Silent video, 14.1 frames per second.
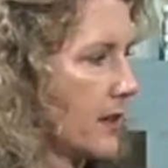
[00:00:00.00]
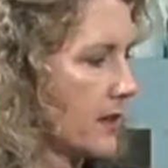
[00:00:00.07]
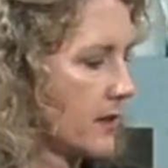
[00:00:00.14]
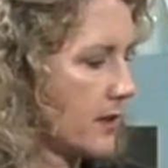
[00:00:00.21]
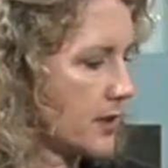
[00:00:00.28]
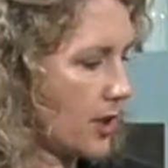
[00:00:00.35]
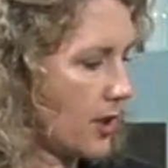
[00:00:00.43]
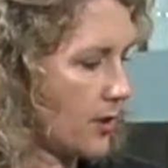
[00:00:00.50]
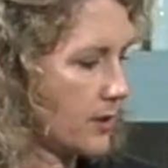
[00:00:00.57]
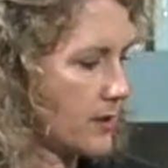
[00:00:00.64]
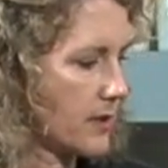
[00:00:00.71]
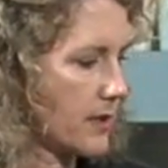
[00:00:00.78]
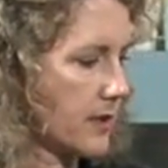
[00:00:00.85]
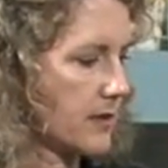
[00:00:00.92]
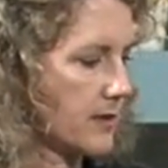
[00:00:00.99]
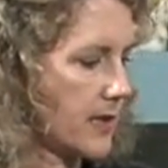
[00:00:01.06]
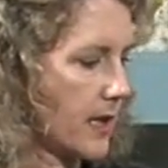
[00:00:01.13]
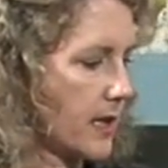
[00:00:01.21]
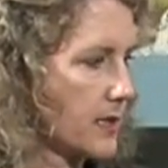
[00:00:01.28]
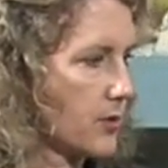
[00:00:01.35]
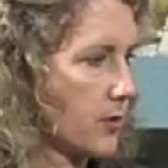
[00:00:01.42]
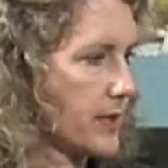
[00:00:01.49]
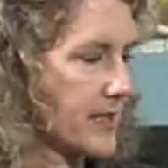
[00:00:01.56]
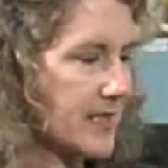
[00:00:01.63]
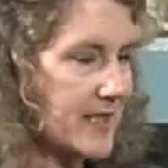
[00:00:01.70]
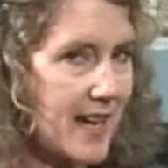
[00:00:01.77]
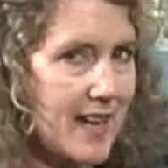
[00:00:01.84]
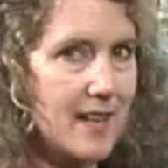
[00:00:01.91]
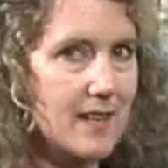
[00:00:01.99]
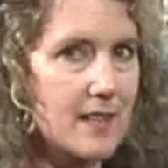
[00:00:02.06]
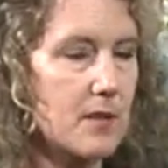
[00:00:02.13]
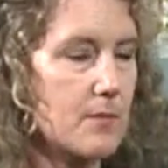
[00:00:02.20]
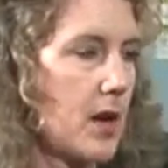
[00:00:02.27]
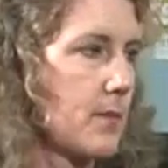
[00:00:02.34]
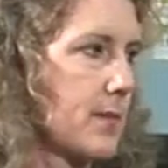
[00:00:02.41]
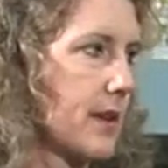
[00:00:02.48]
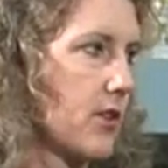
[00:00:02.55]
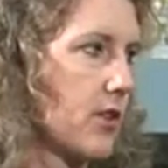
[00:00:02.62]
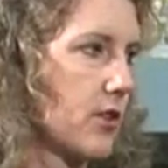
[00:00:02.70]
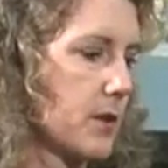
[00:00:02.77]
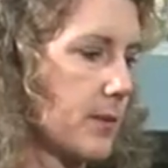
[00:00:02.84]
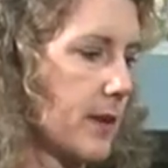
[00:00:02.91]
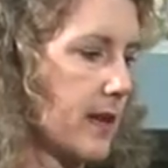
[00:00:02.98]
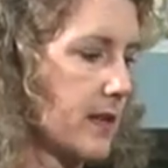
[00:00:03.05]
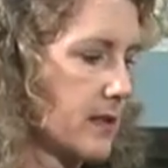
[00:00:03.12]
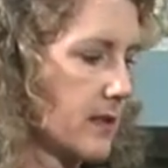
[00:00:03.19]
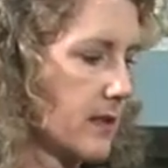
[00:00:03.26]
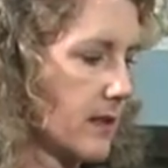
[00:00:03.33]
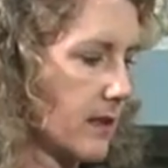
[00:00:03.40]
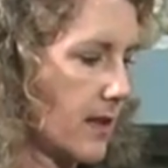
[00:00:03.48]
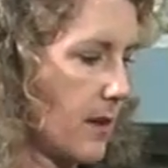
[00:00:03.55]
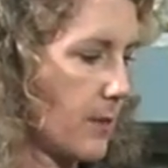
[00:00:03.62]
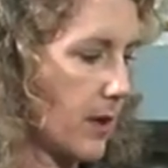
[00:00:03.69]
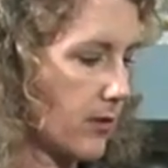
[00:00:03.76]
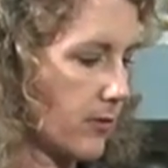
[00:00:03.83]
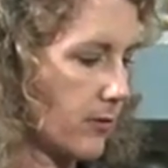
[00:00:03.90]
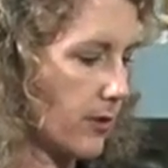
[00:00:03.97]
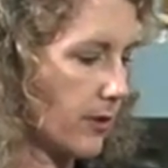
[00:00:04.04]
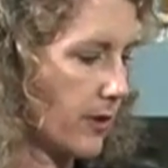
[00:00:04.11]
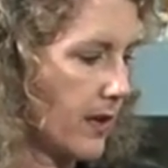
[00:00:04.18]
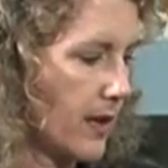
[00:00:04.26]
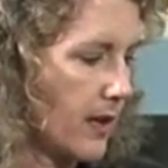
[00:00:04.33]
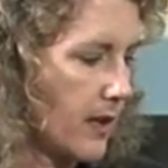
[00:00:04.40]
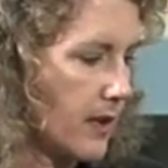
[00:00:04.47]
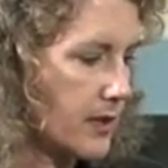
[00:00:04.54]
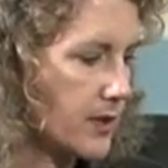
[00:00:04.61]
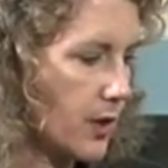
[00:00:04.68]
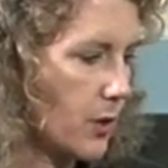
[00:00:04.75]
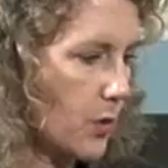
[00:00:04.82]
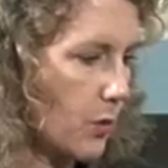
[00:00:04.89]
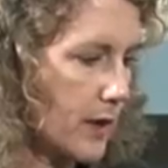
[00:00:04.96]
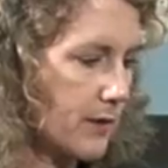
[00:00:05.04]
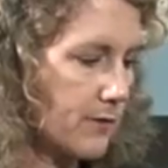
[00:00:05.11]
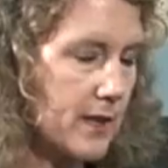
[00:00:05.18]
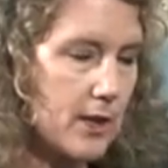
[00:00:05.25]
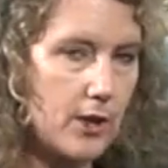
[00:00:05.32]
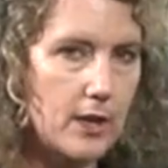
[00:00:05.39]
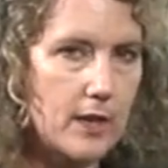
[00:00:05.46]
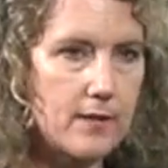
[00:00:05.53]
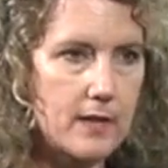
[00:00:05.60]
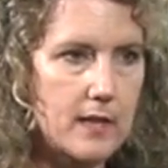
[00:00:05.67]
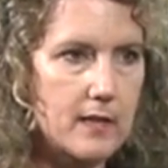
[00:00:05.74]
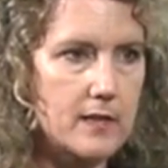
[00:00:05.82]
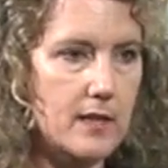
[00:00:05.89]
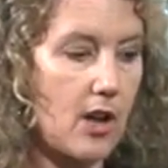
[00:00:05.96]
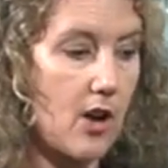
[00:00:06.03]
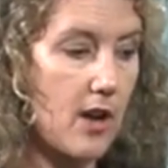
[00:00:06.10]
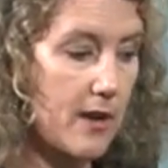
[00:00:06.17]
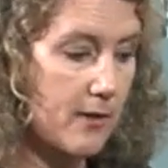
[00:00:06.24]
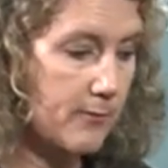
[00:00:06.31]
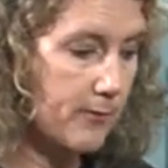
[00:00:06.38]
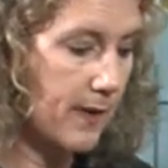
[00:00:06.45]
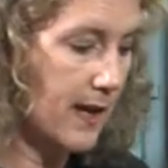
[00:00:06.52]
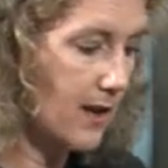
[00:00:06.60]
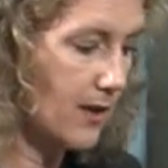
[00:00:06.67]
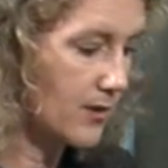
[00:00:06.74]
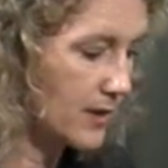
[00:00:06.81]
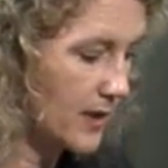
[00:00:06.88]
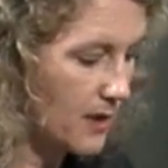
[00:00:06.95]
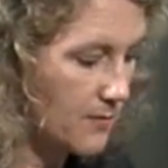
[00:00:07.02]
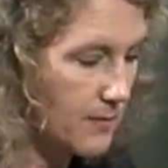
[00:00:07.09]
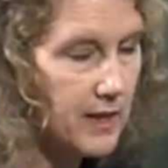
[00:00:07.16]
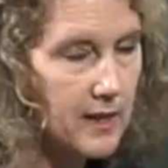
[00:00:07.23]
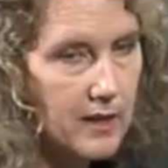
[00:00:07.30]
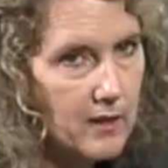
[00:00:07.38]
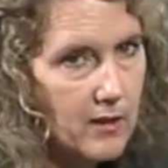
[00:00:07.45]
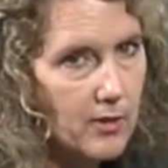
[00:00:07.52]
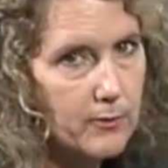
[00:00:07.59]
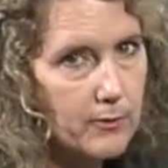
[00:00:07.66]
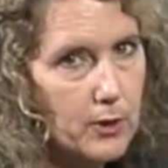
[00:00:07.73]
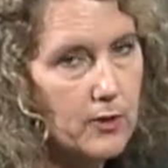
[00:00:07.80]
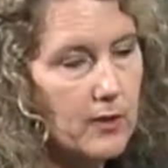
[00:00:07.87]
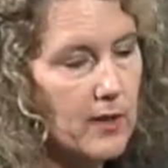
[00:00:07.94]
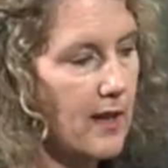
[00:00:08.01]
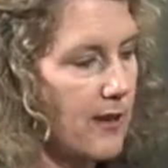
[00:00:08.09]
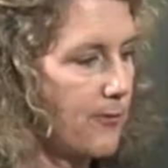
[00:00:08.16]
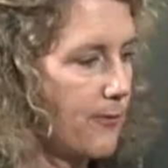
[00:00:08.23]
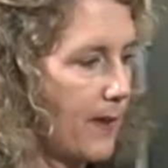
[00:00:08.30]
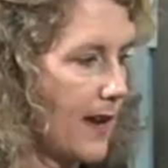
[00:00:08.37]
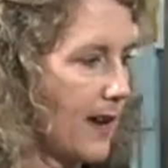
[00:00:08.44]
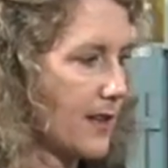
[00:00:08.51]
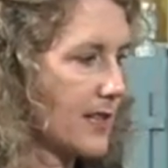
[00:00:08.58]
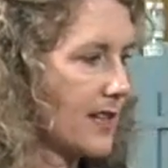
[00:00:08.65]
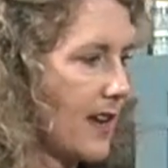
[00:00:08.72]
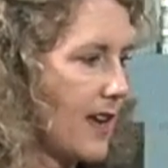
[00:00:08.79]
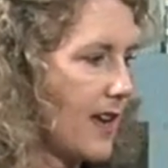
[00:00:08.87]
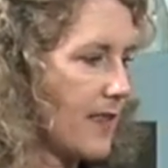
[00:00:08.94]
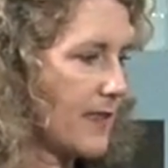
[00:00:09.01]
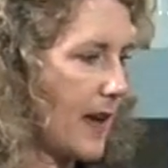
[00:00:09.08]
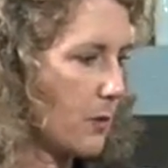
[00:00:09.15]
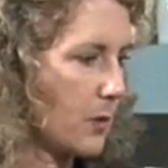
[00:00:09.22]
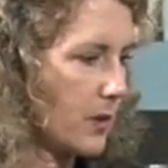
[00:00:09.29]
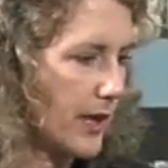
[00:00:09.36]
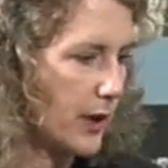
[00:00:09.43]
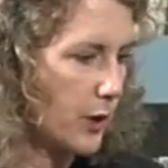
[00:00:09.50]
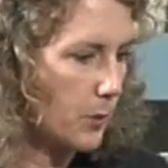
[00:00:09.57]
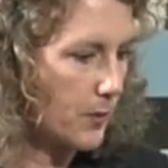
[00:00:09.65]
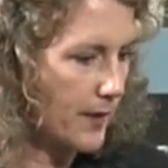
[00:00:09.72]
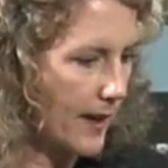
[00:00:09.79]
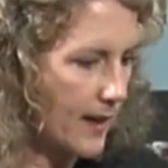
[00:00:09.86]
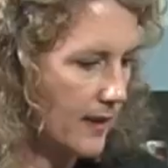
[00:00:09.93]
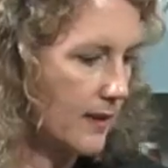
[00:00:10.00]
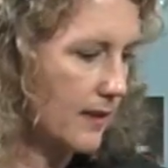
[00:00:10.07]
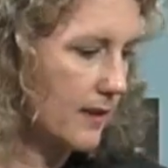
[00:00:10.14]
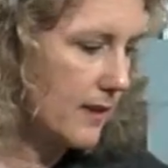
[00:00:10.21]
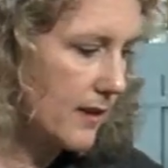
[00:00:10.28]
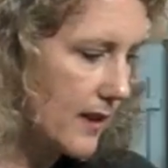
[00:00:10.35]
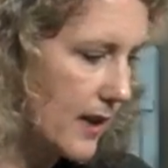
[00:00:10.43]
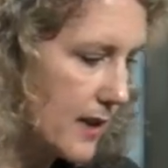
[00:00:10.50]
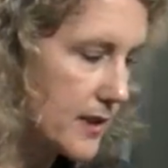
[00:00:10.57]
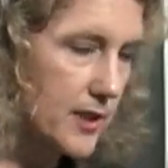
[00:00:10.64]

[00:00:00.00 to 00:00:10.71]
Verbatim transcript: the tones, the tannins or the stain that might be on the piece coming through. So, one of the only things that I have found, and many of you have found, that will help that and